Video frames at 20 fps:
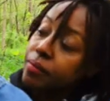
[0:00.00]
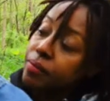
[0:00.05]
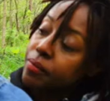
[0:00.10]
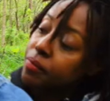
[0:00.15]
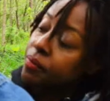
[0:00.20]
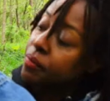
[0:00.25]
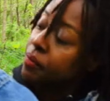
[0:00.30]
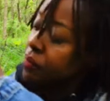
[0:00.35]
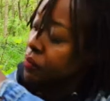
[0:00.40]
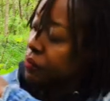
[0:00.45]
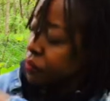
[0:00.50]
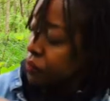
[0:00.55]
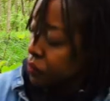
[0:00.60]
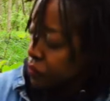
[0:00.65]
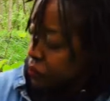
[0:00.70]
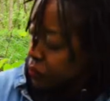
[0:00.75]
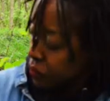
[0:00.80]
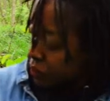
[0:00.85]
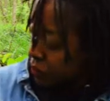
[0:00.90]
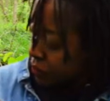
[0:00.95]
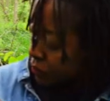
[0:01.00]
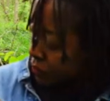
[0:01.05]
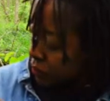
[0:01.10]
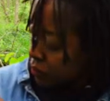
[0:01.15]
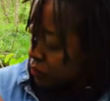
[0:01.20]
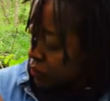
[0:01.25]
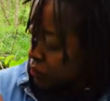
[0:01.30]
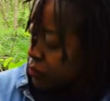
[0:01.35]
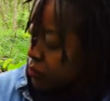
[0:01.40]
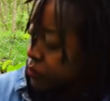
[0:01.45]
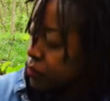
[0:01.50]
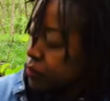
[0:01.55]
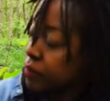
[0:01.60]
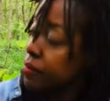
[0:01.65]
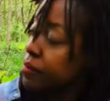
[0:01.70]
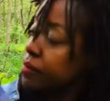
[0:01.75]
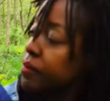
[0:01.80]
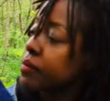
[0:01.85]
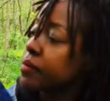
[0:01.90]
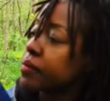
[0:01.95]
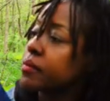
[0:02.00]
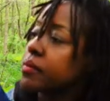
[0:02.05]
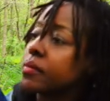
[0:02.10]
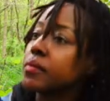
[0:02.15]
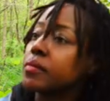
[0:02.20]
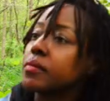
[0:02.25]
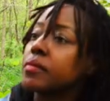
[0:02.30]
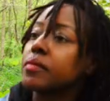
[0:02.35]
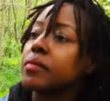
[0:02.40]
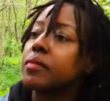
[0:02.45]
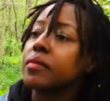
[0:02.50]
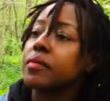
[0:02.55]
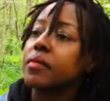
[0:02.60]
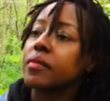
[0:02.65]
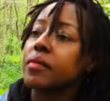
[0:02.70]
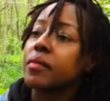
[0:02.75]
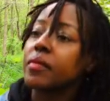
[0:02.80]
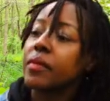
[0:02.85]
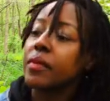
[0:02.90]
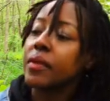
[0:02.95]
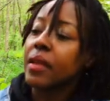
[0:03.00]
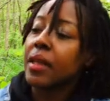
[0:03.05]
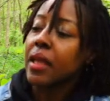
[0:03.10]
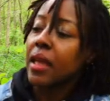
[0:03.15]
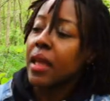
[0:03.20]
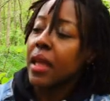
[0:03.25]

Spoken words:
(silence)